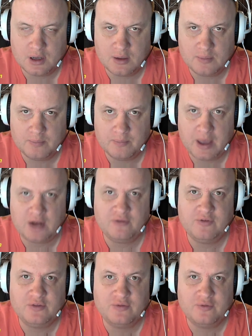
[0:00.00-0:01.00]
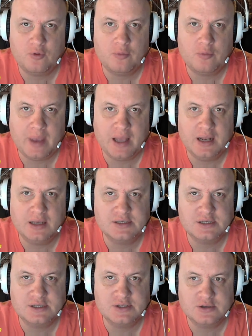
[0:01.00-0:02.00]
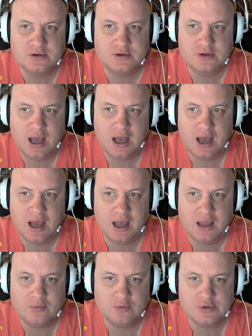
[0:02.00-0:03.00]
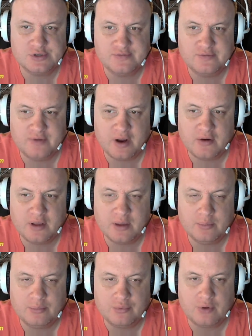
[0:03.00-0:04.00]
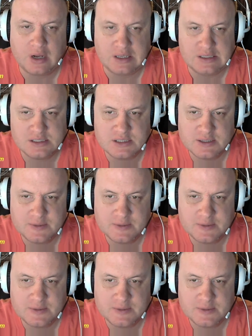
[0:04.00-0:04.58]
Battlefield 4 beta is concerned, I was very impressed.